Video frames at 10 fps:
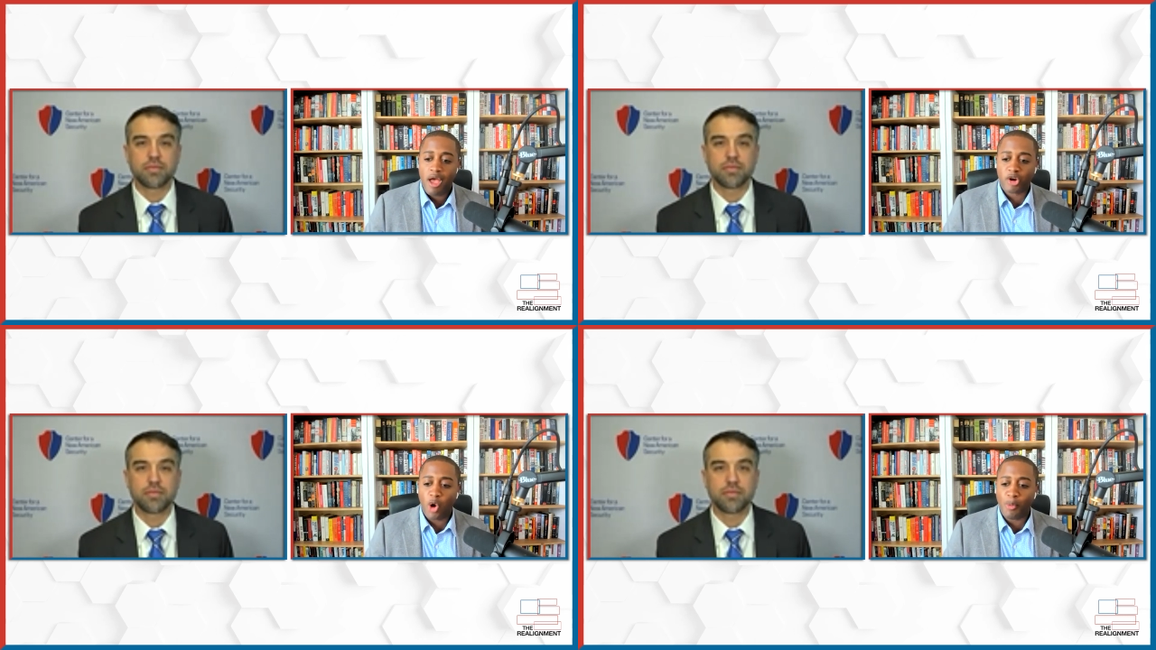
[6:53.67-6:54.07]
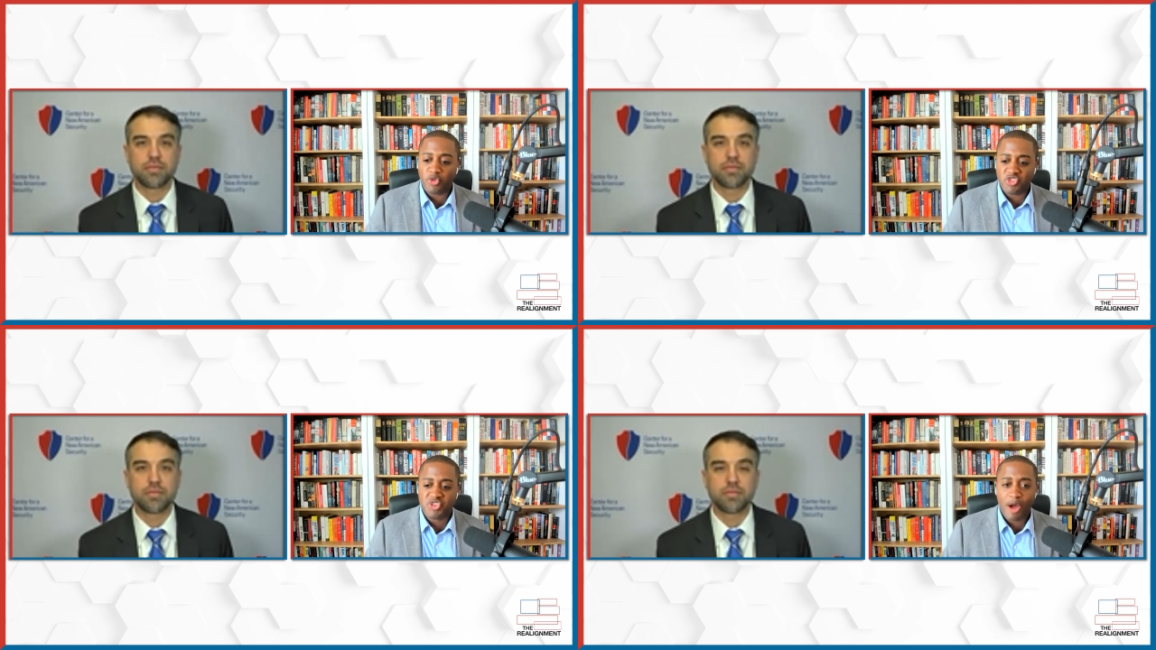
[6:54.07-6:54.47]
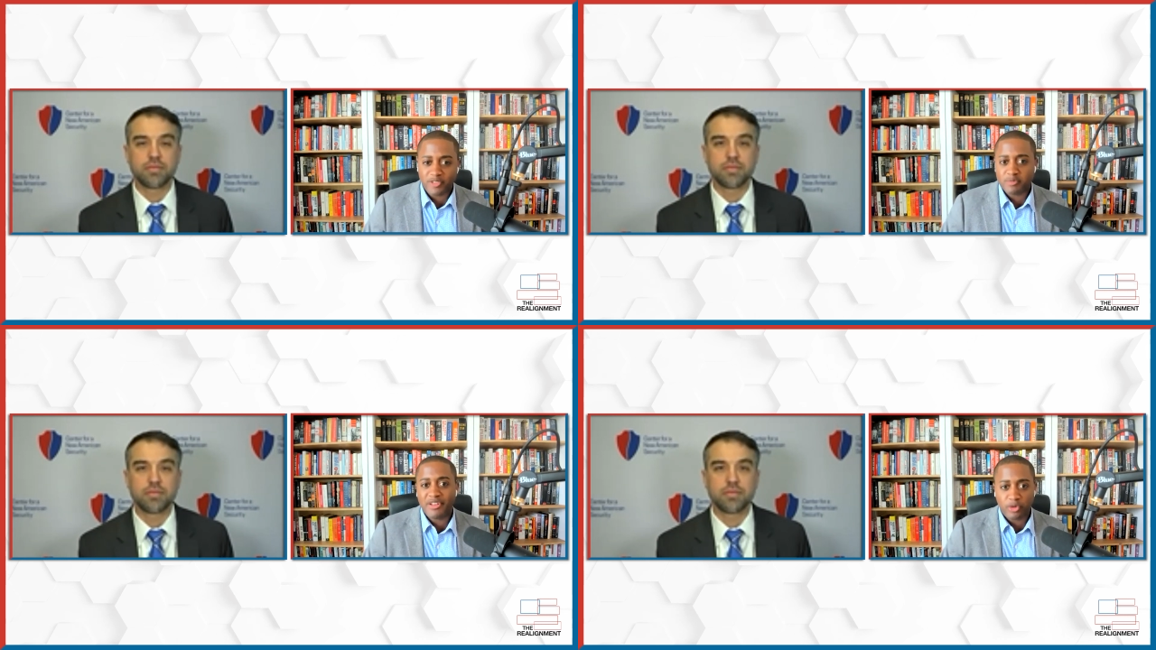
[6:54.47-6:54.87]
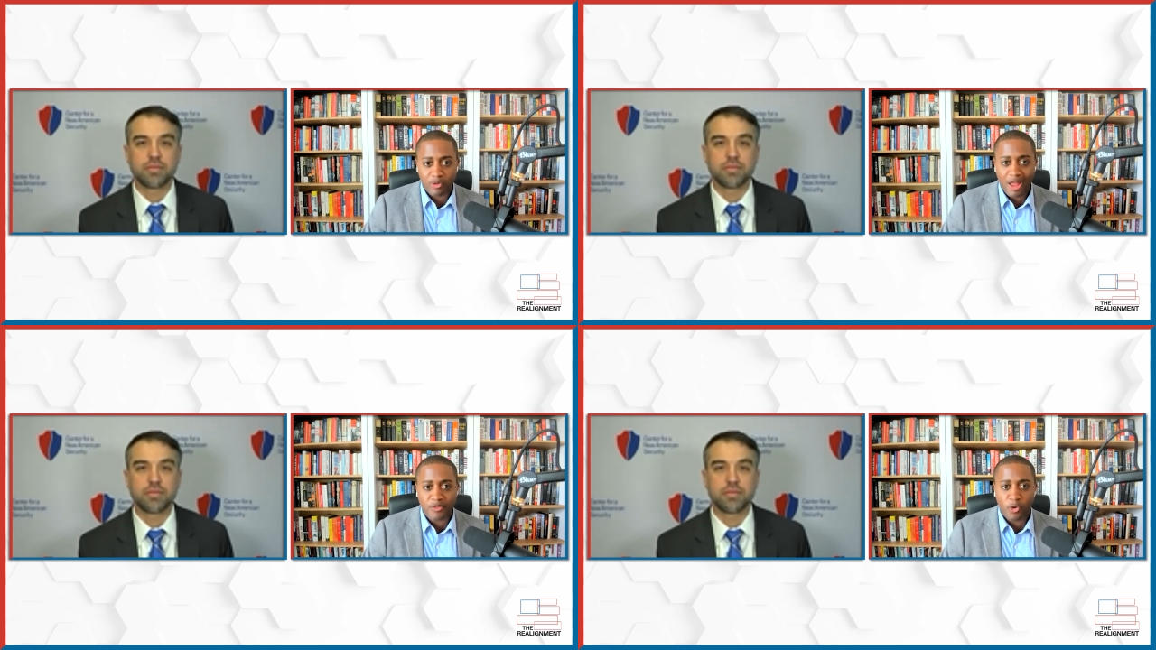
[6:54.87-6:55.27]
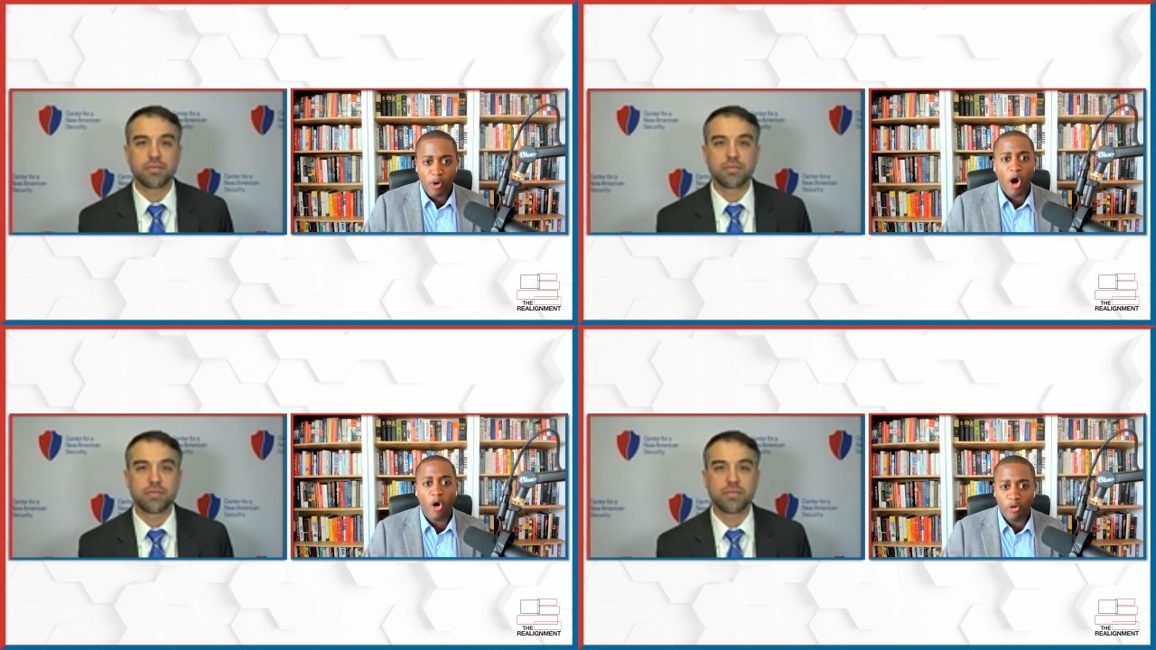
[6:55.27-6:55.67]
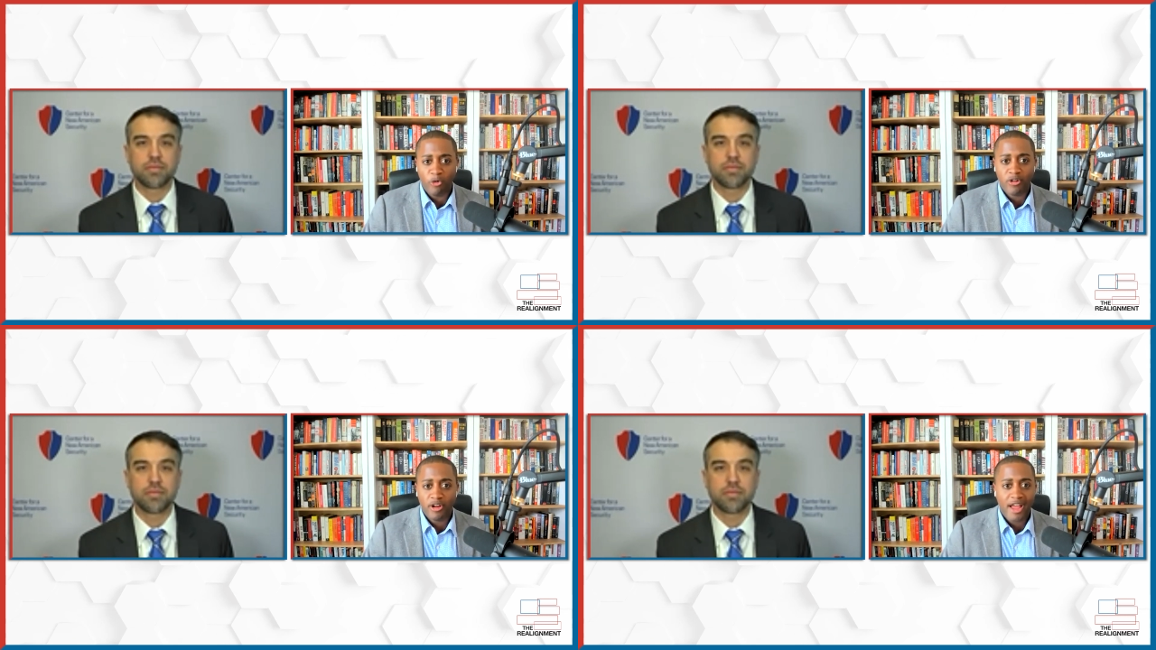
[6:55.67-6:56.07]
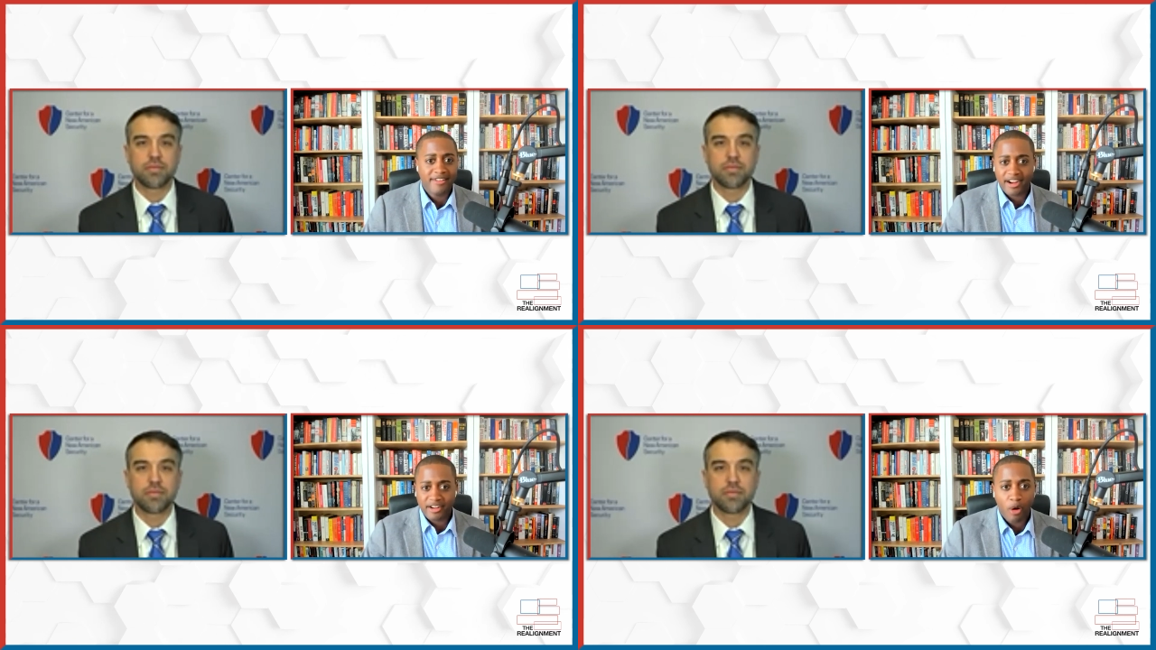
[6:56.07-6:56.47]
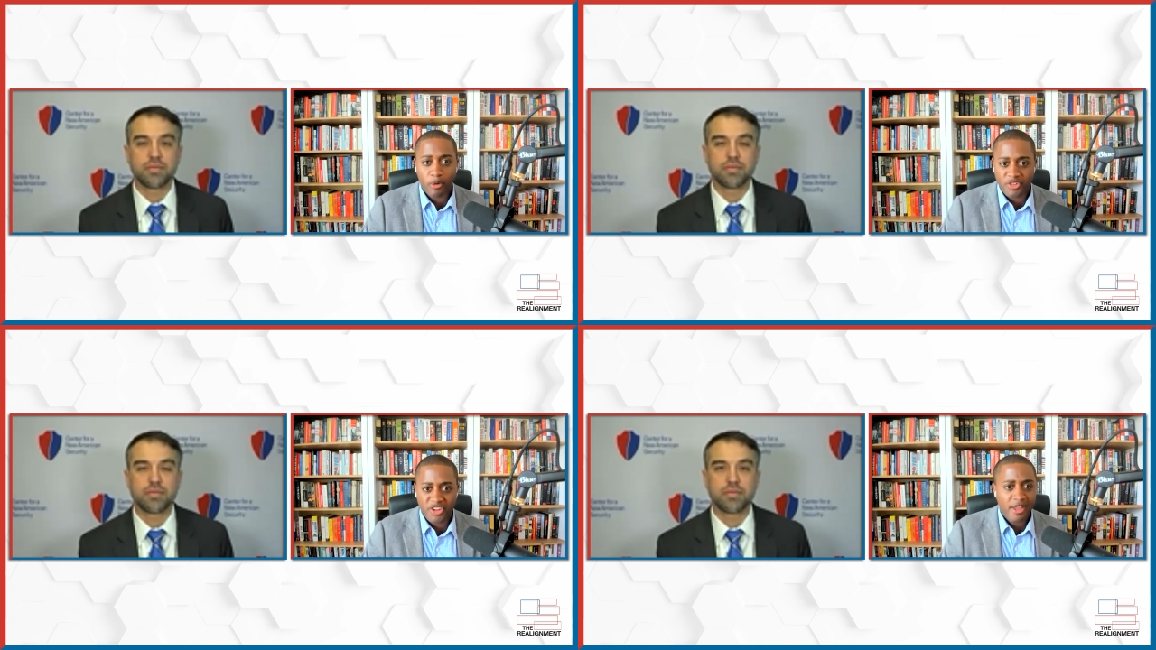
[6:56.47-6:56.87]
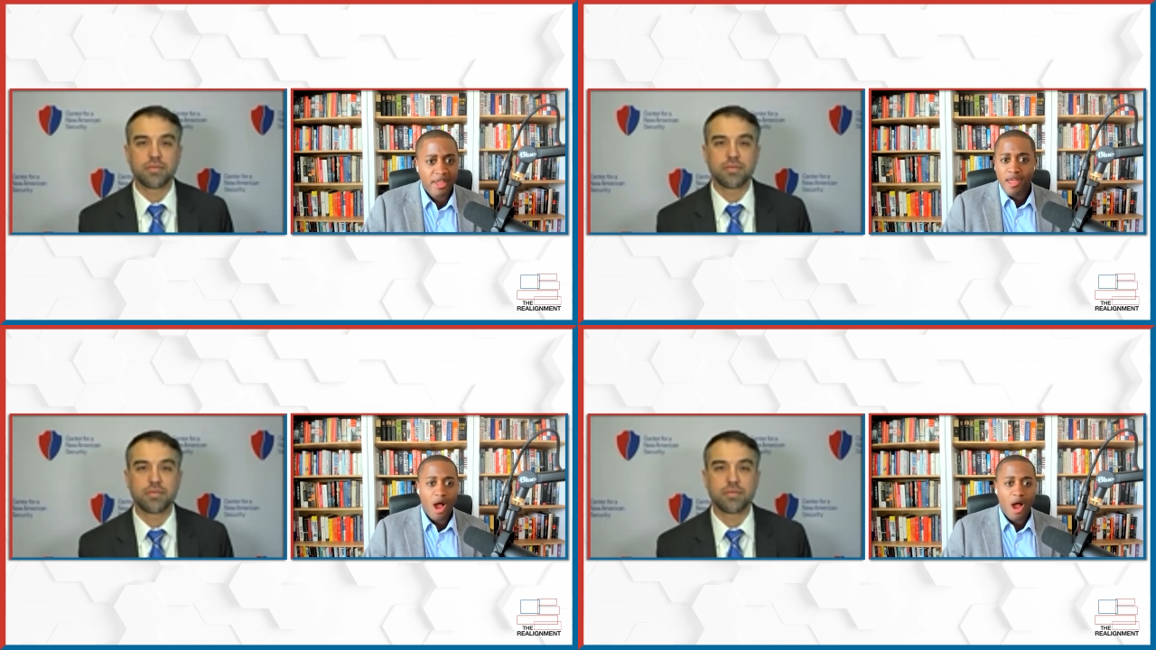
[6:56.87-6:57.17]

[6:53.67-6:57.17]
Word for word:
Speaker 1: at almost governmental level, own a technology.